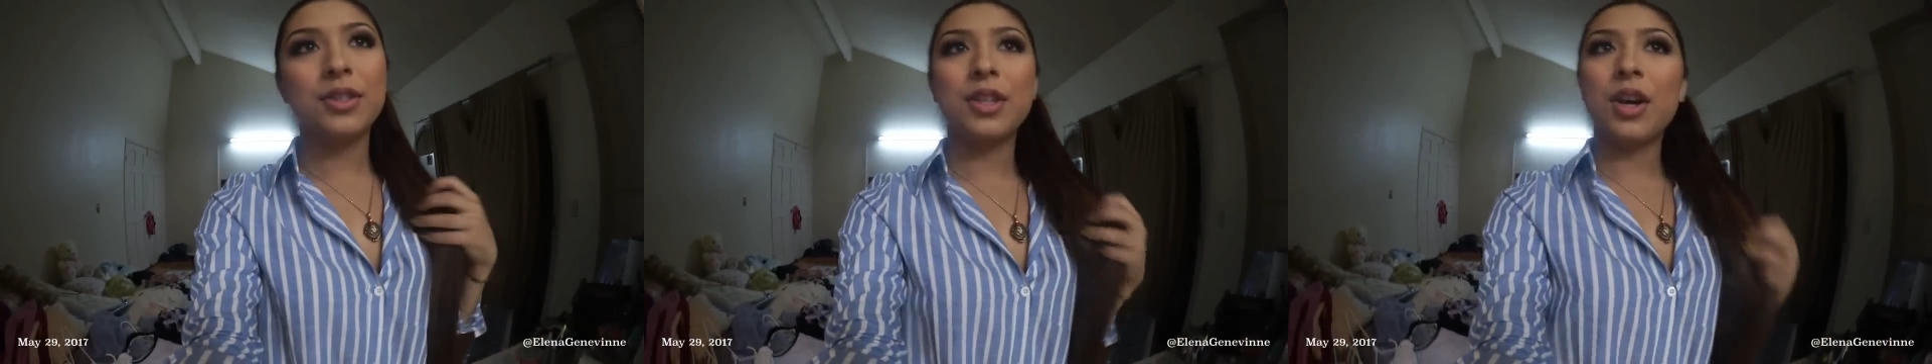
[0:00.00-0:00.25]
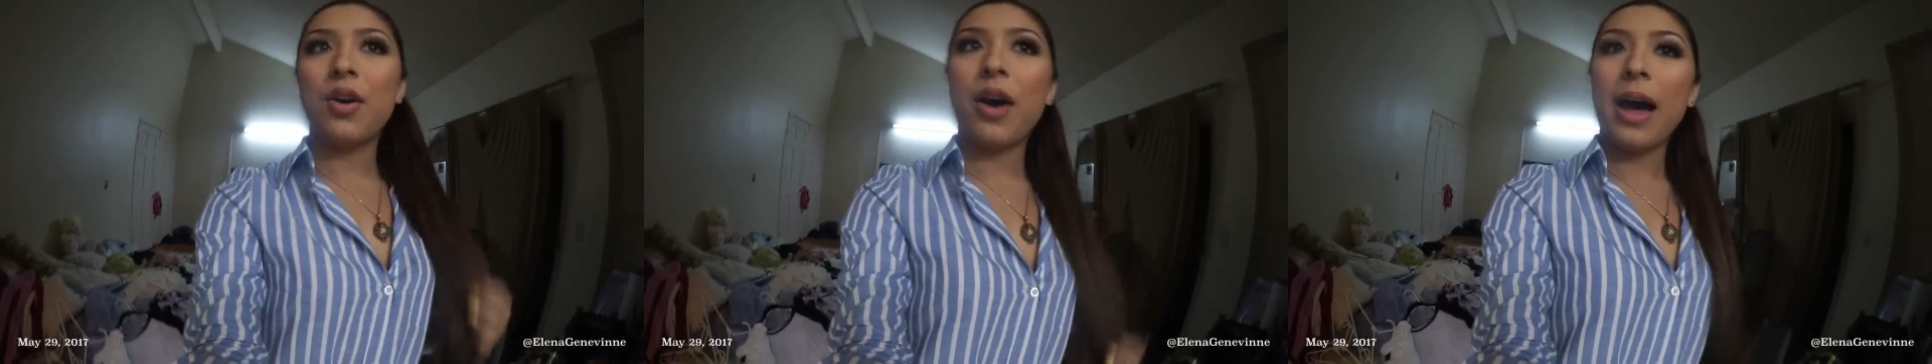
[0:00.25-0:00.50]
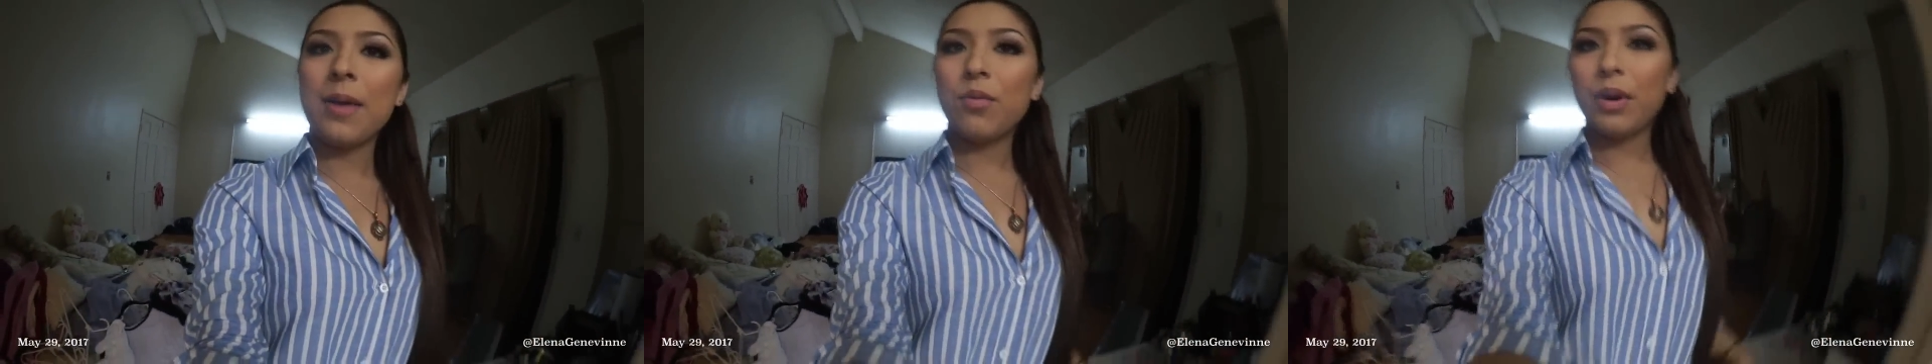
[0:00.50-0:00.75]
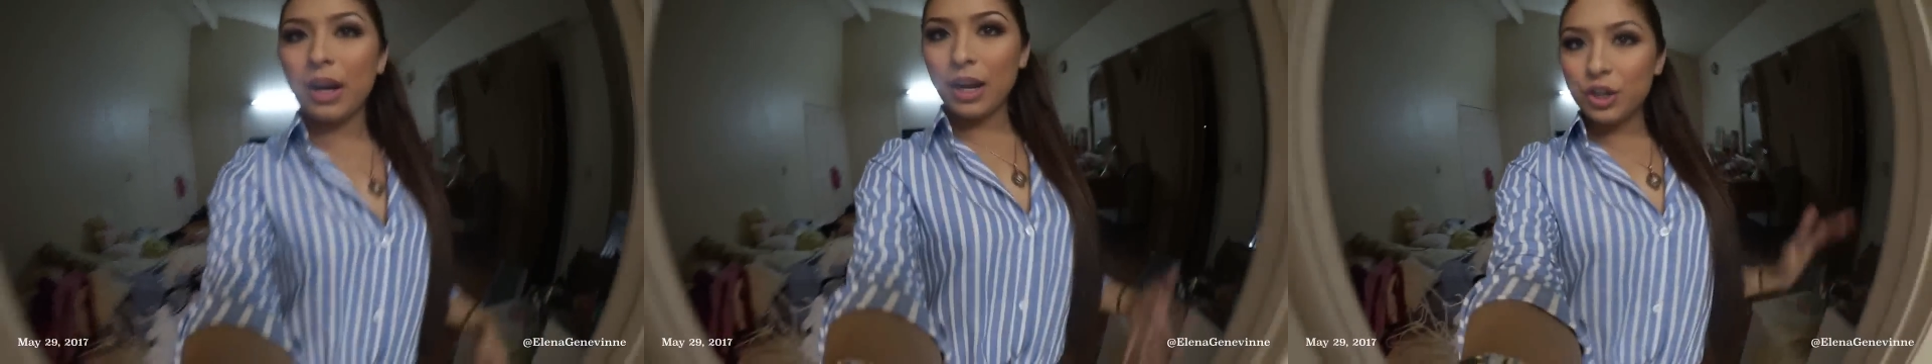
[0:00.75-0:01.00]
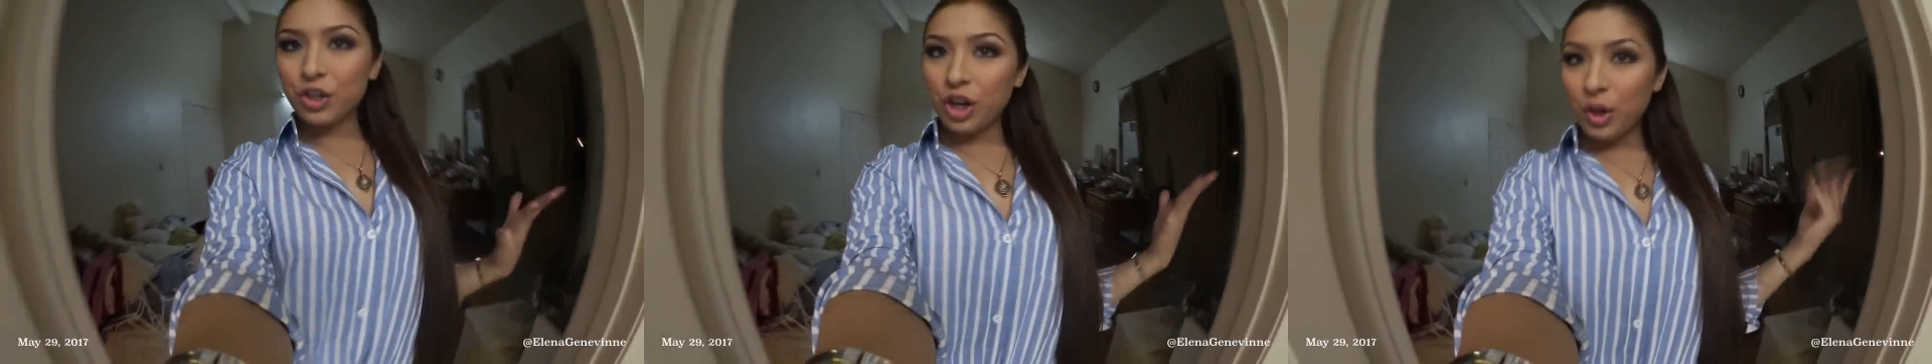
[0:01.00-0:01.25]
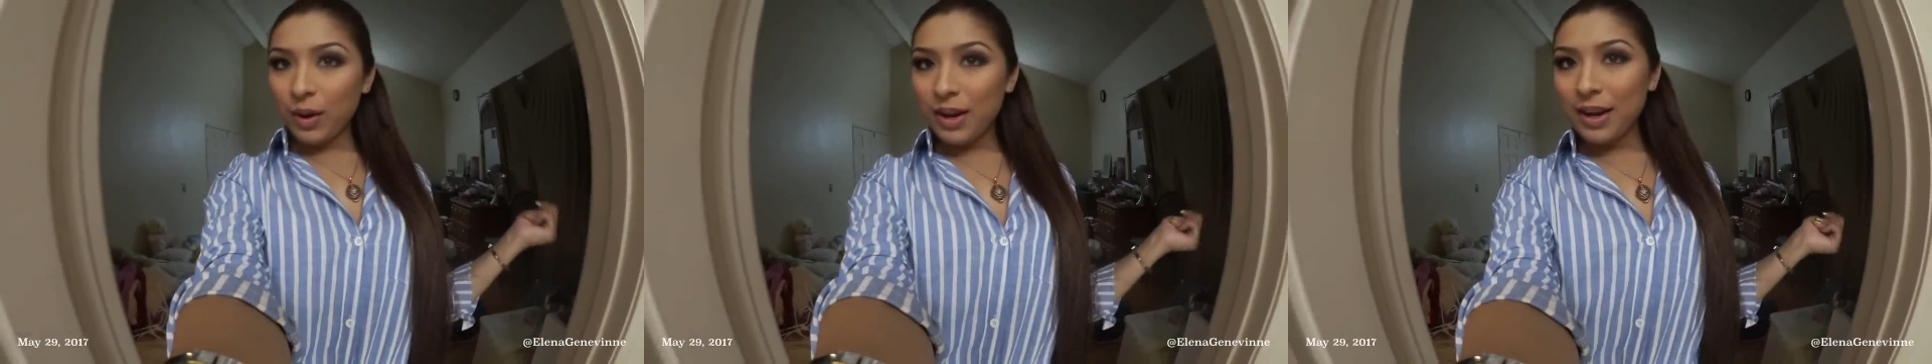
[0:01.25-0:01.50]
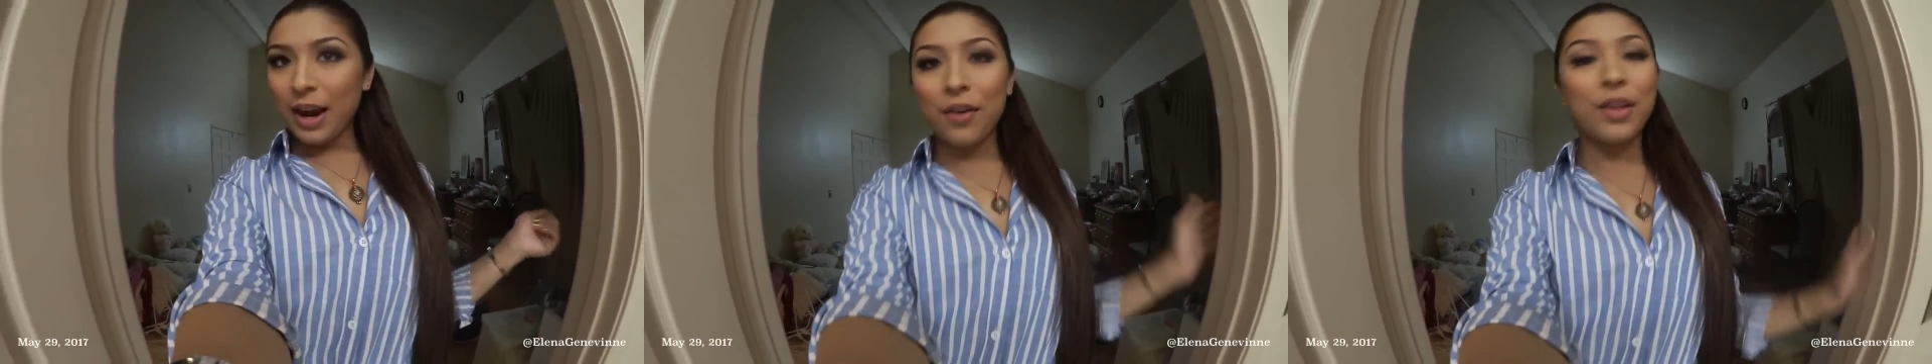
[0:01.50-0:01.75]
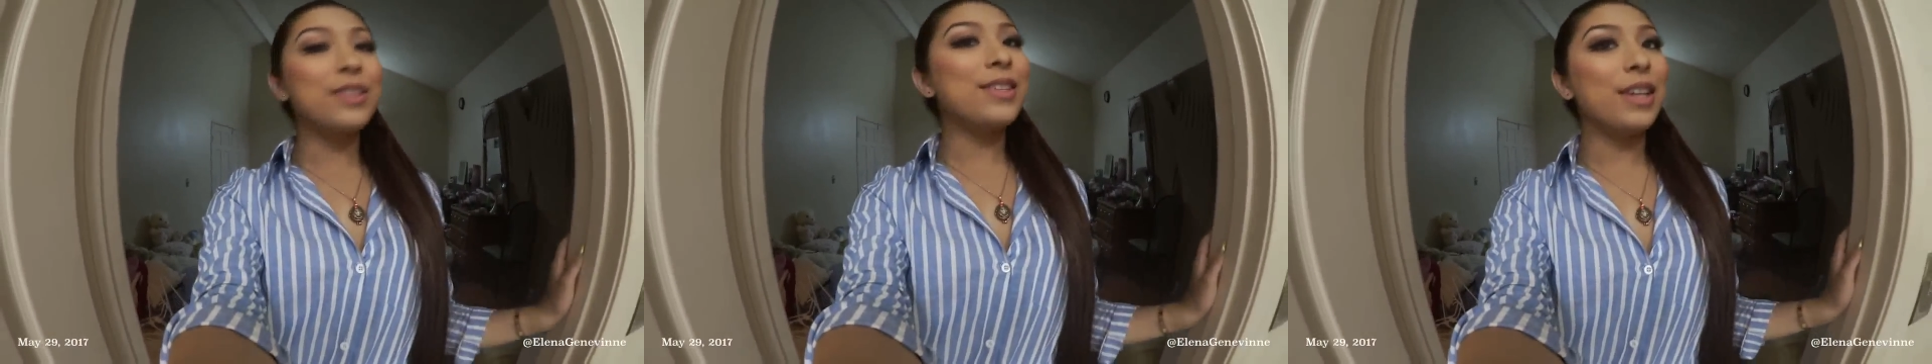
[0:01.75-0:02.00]
So I'm wearing a shirt right now
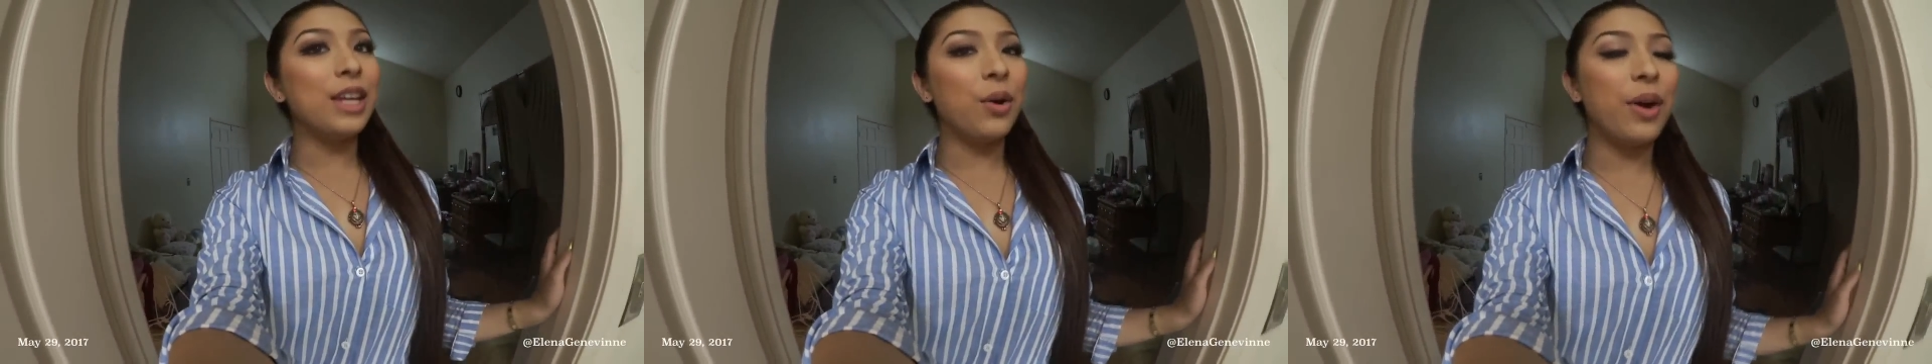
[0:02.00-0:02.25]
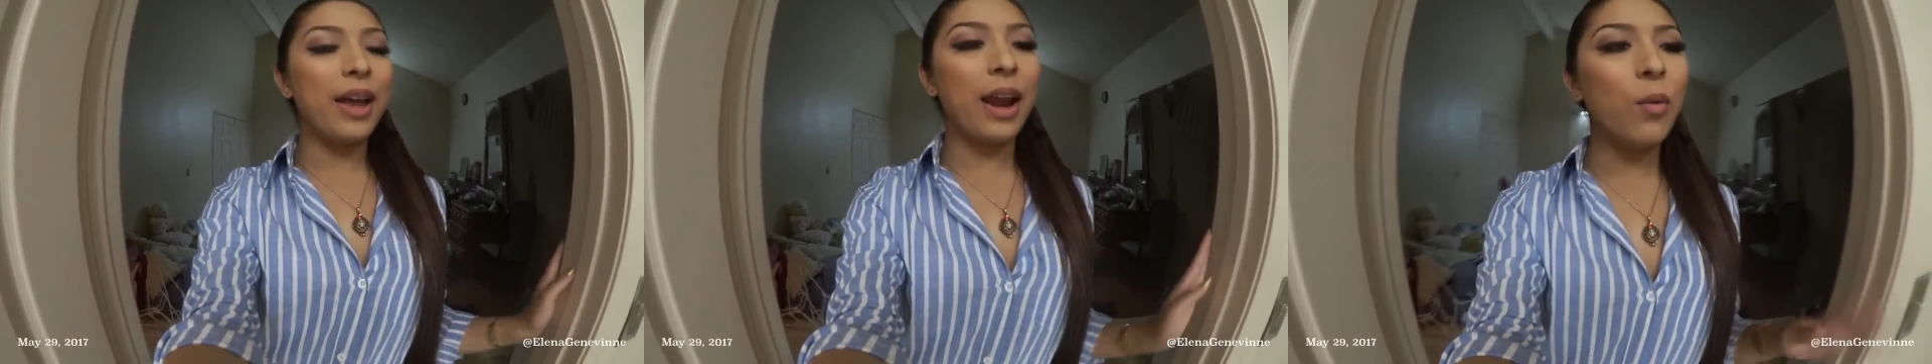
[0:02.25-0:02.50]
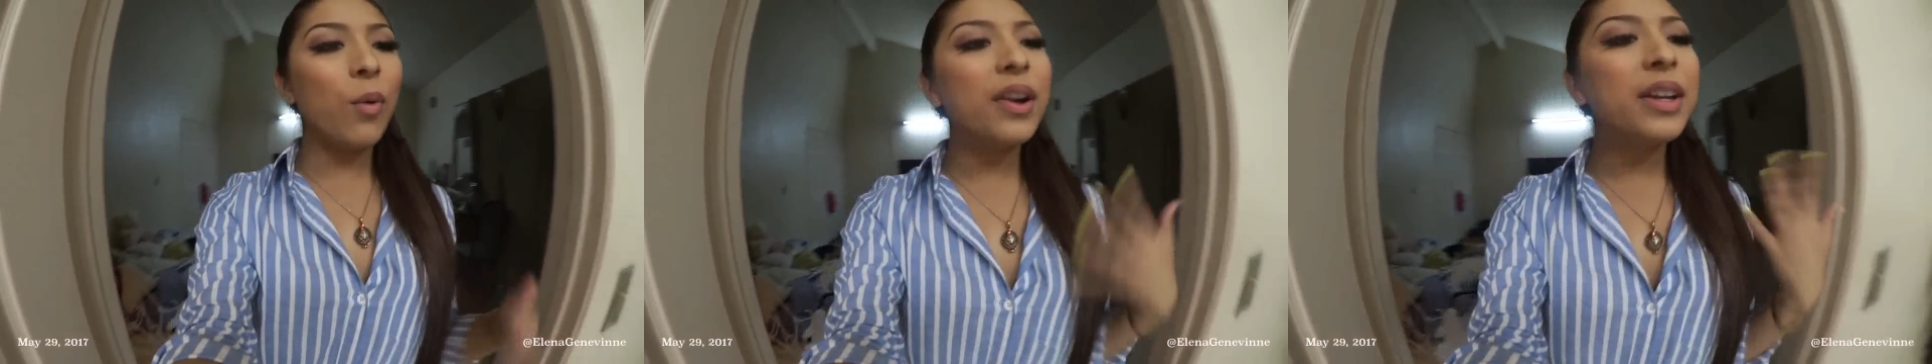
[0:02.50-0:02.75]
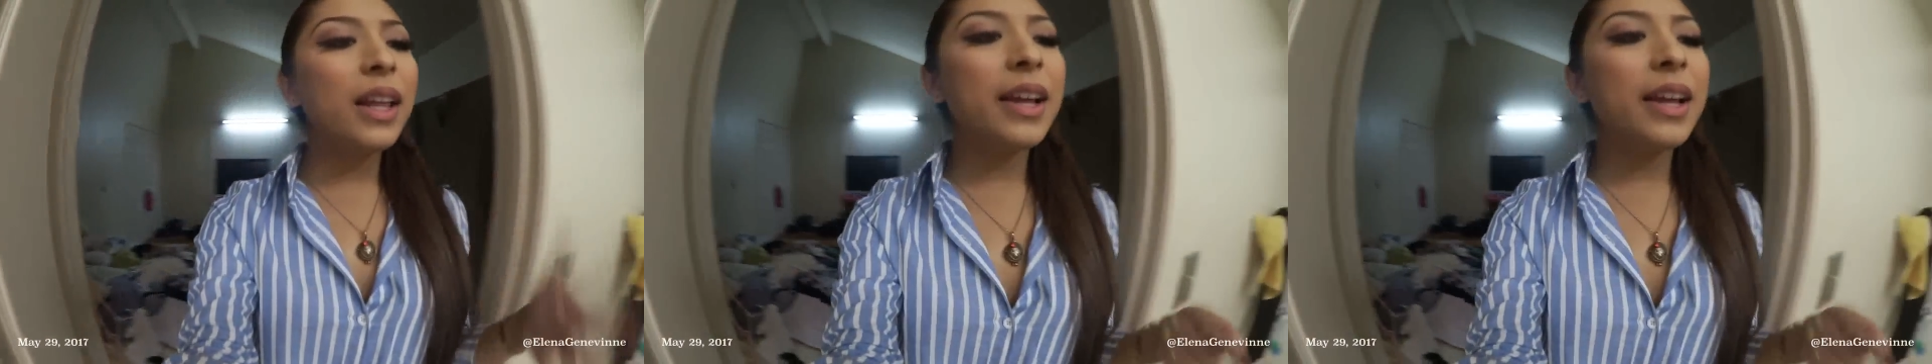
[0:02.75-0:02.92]
that's new. And I want to,